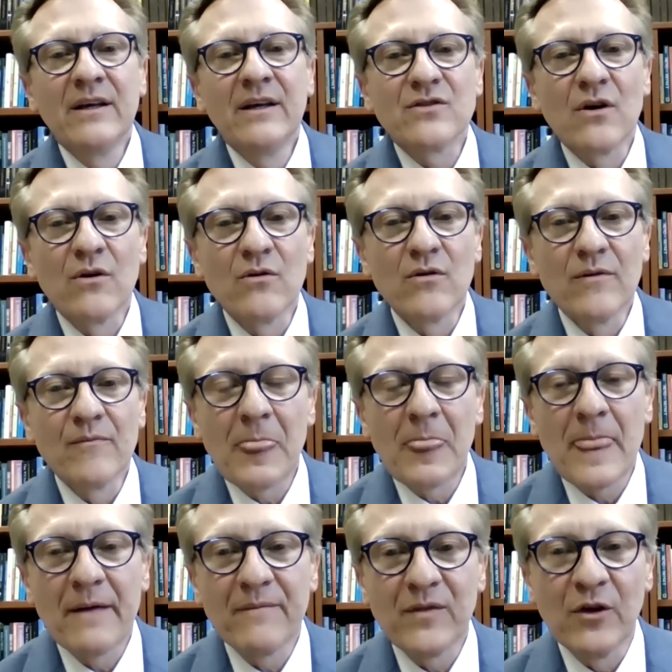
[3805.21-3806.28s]
So
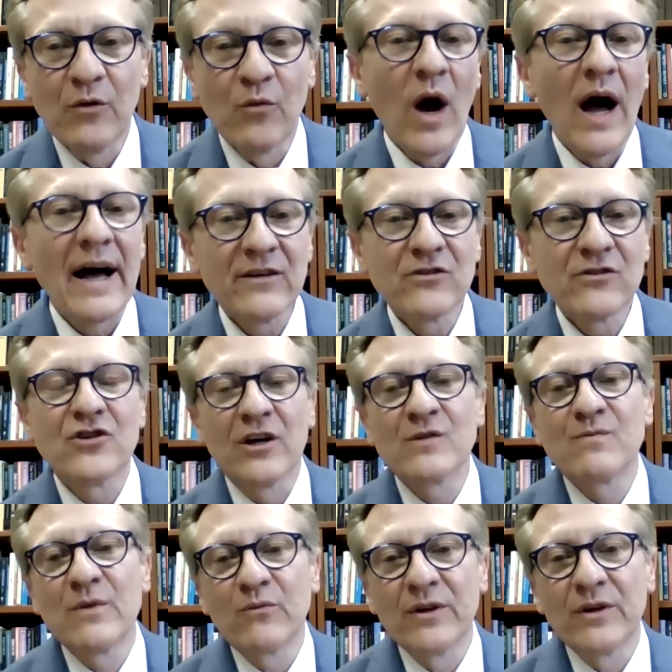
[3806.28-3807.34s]
the wise
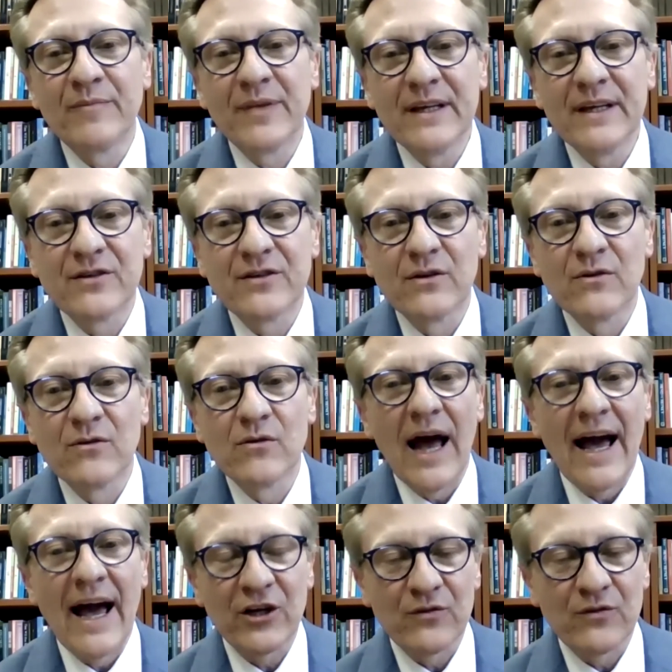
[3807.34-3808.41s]
judgment would be to
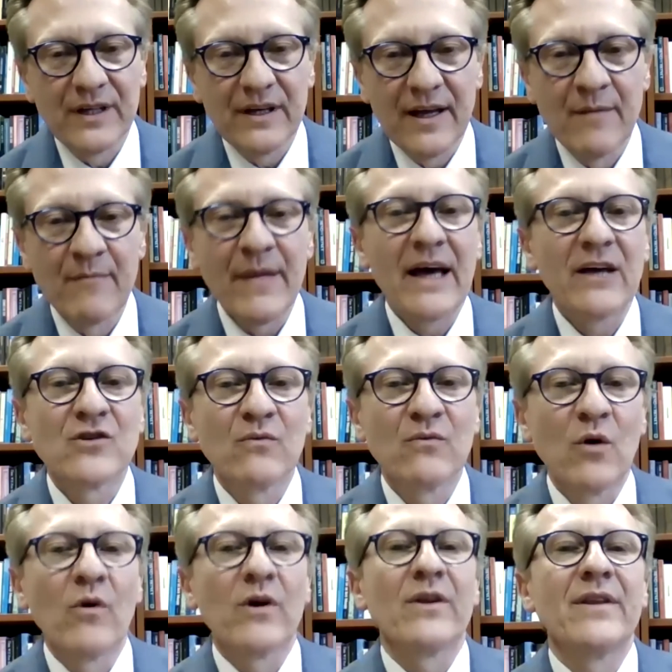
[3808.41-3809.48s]
actually imagine,
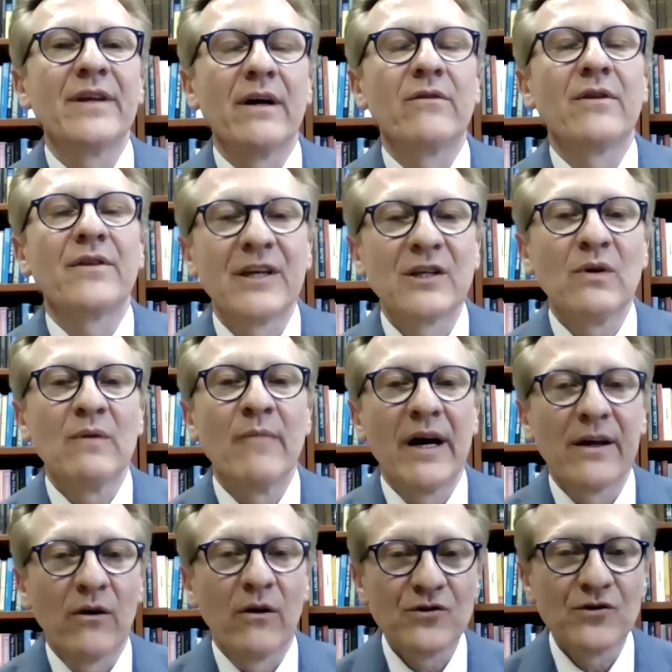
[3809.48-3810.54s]
well, what are the other things we
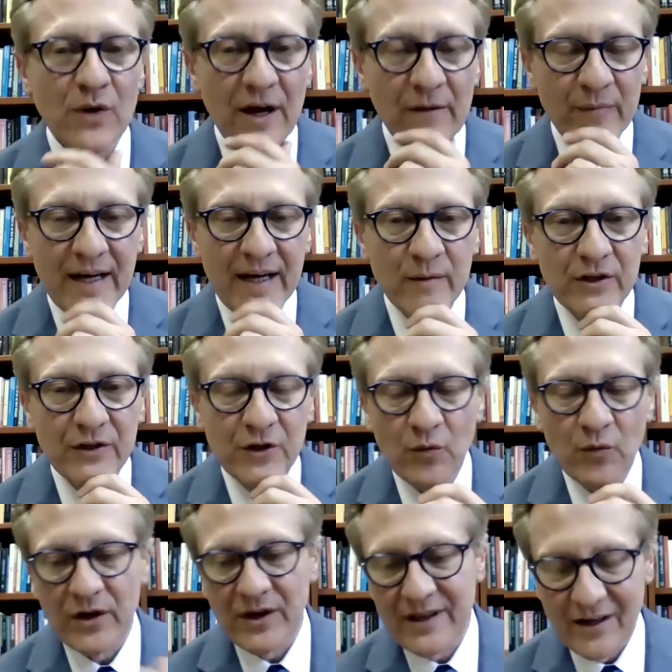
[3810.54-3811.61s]
might also have been able to
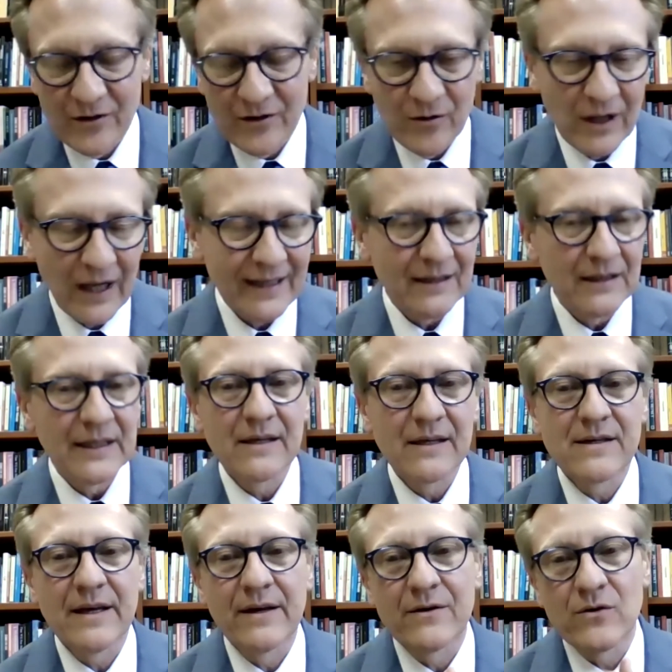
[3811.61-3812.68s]
do? What are the other likely
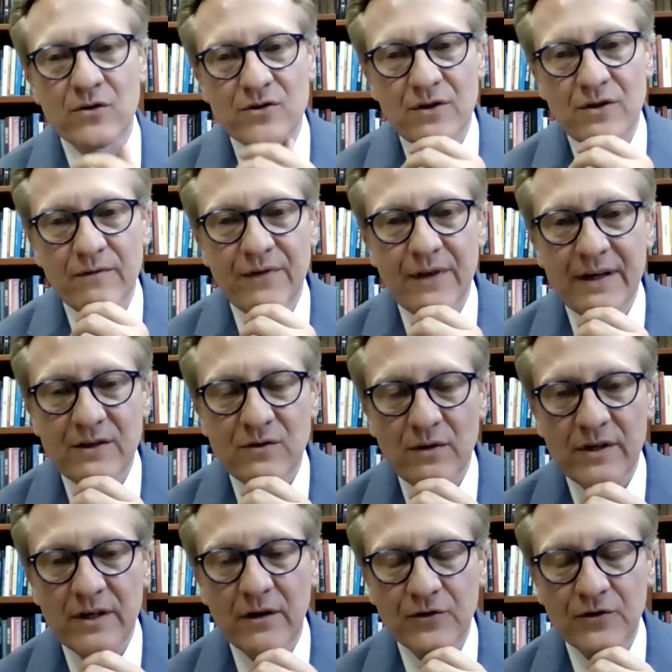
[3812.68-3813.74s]
contenders of things,
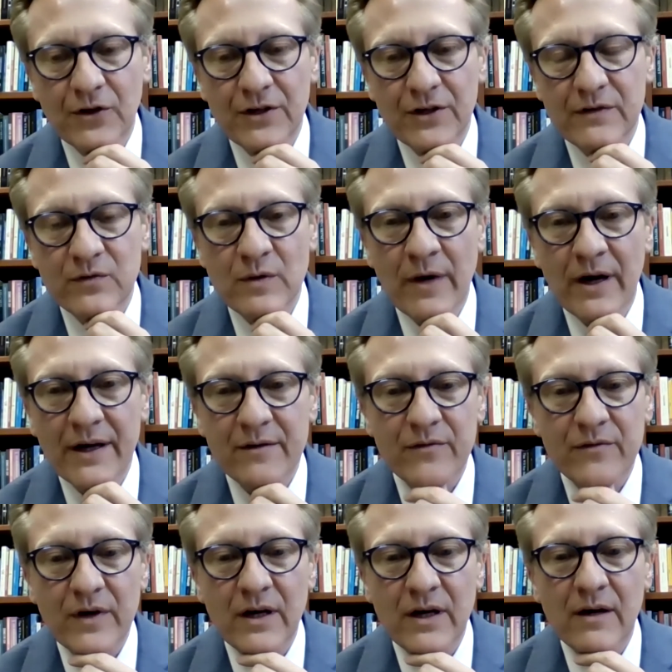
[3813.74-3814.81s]
the alternatives we might
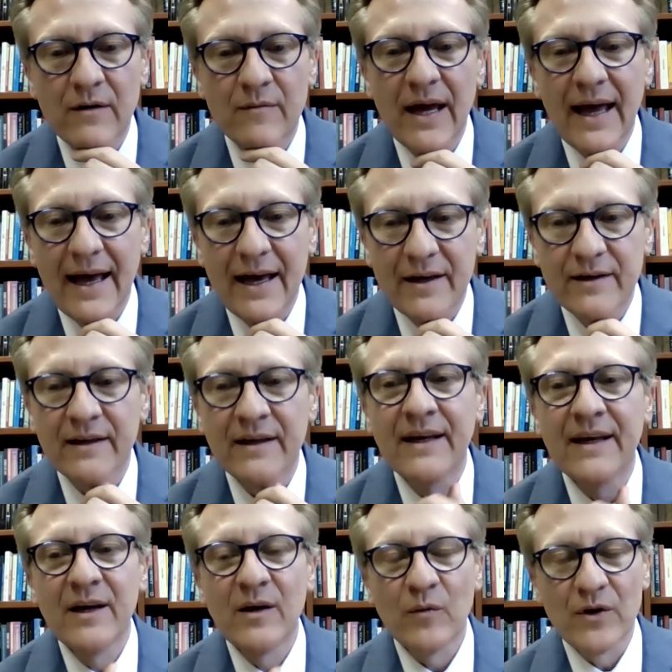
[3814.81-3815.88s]
have um, had
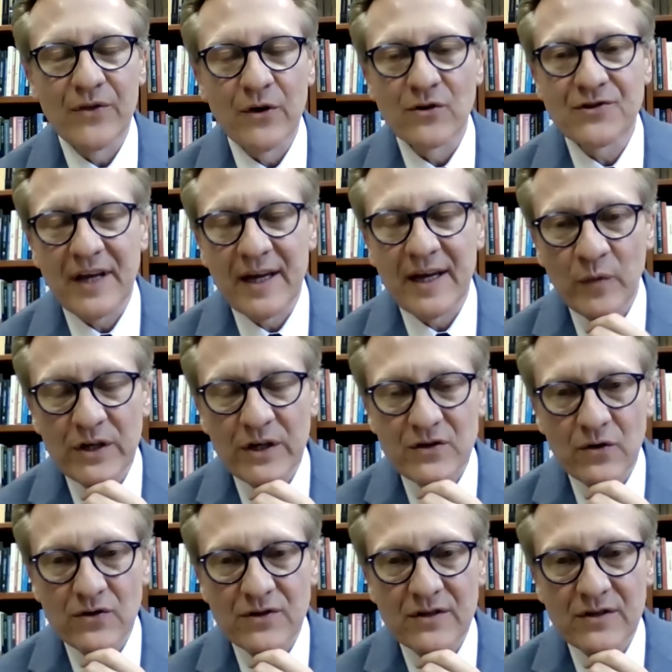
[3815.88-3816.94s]
with those same
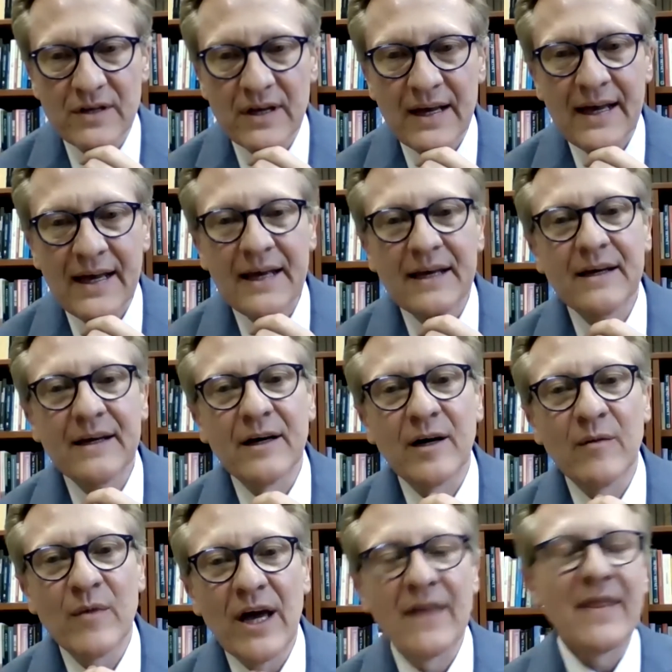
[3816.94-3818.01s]
resources?
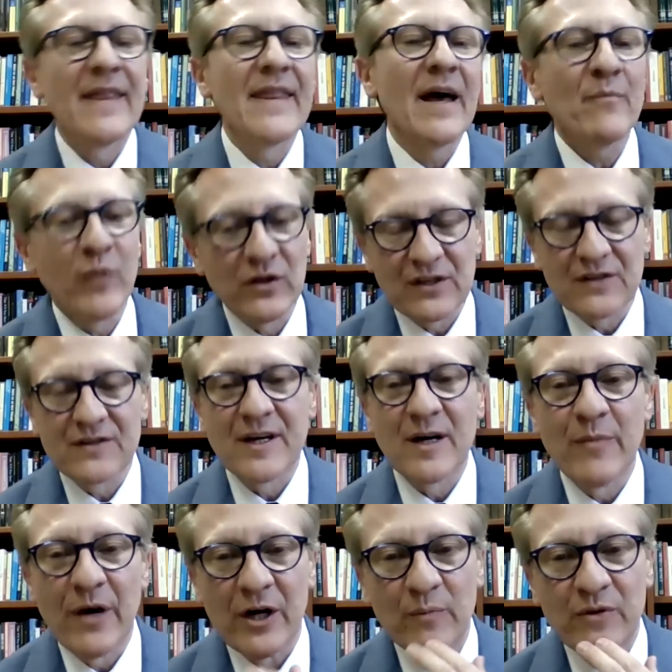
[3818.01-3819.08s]
Um, and then that puts us in
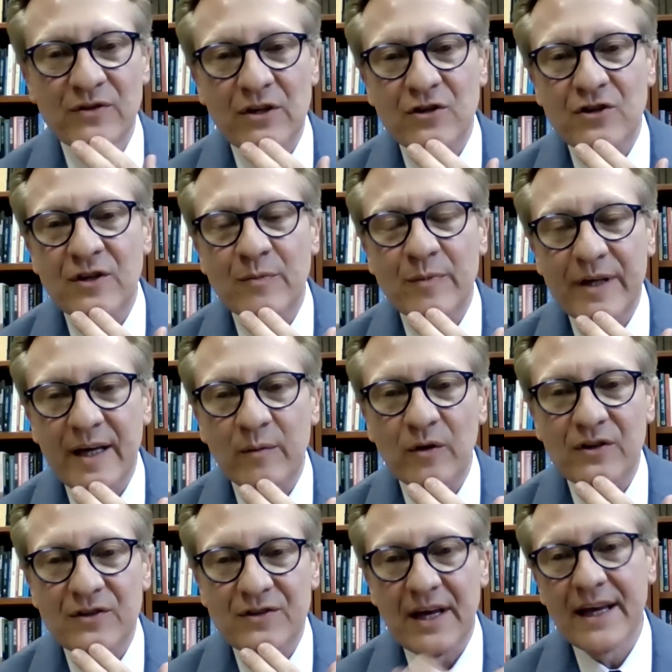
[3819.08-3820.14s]
a better position to be
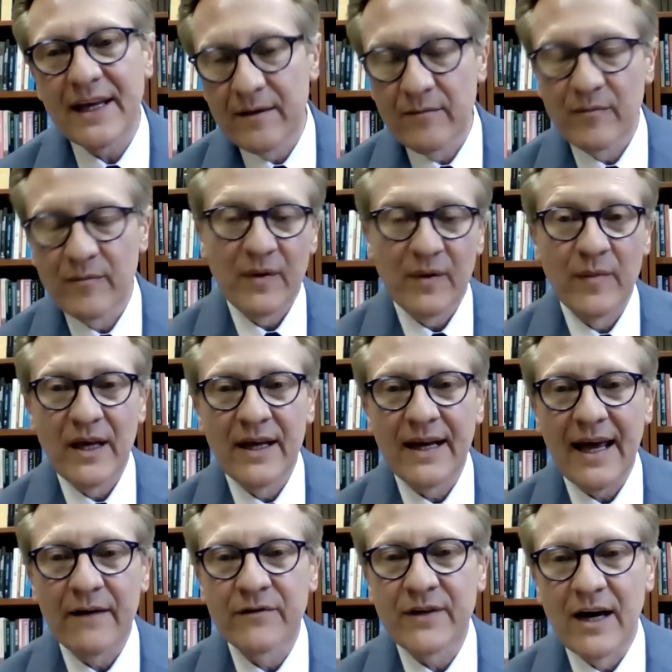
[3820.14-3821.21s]
able to say and, and,
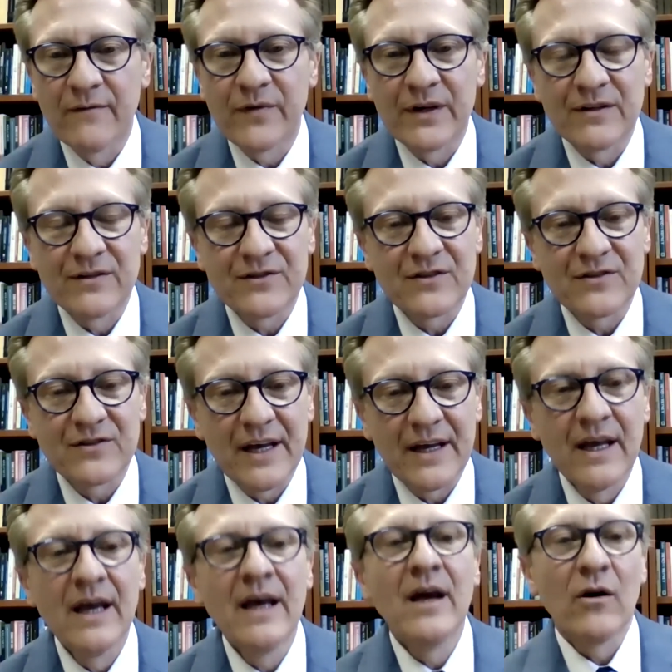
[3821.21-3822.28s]
and have confidence to
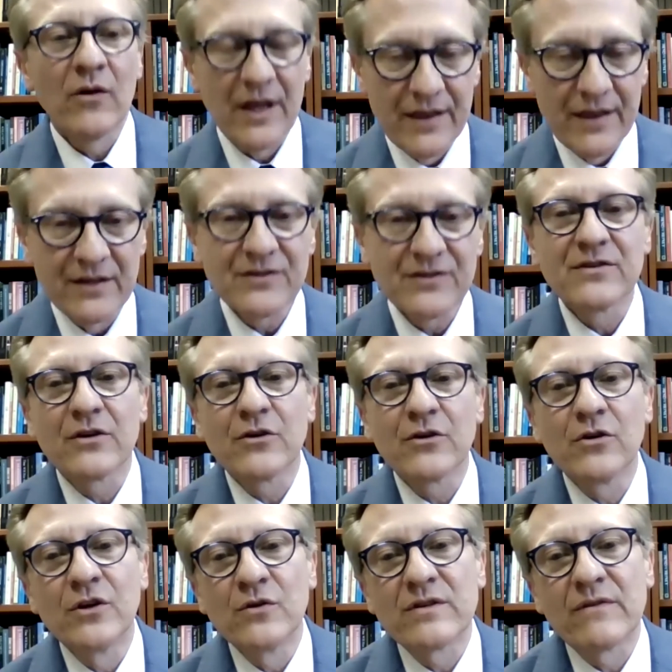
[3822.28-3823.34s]
say, okay, this is a
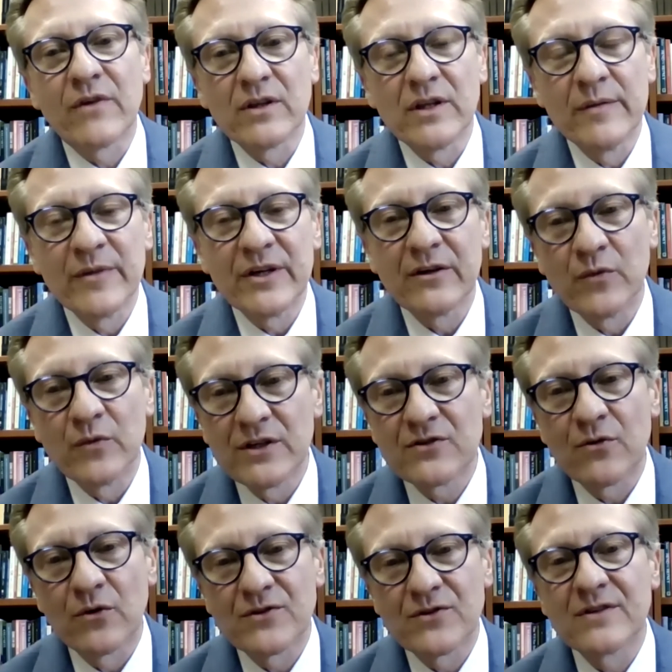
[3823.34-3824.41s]
good use of our limited
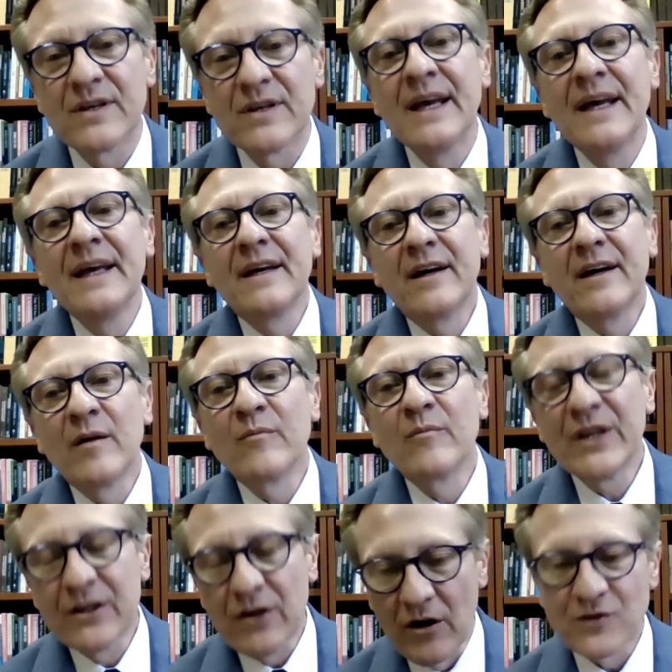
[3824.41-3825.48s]
resources um,
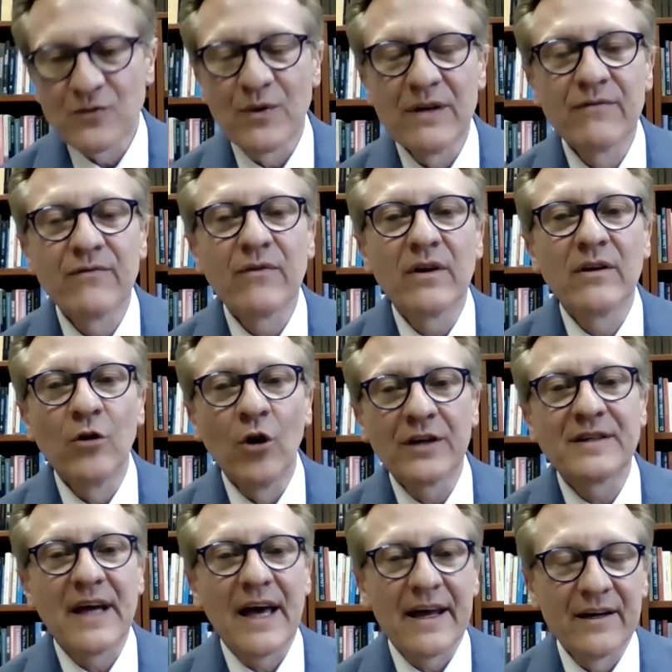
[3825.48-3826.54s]
because we've
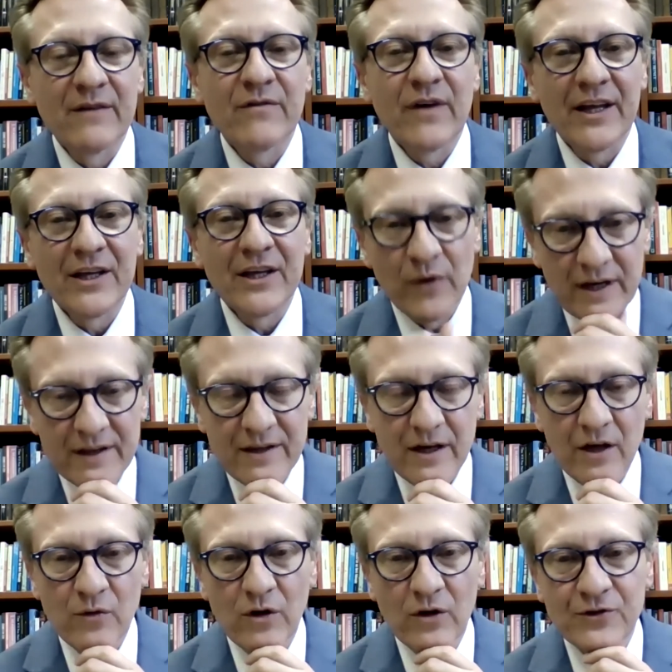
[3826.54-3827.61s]
looked at and evaluated
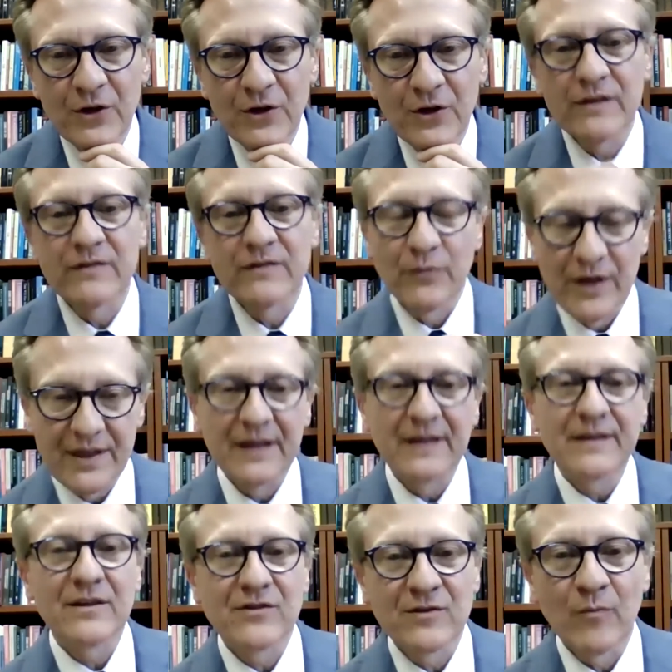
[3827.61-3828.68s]
the other alternatives and we
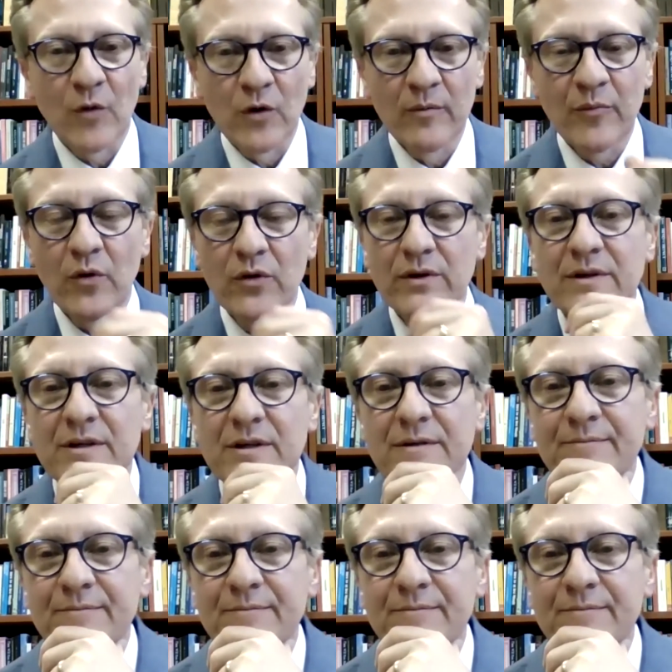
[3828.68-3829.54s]
think this is more important.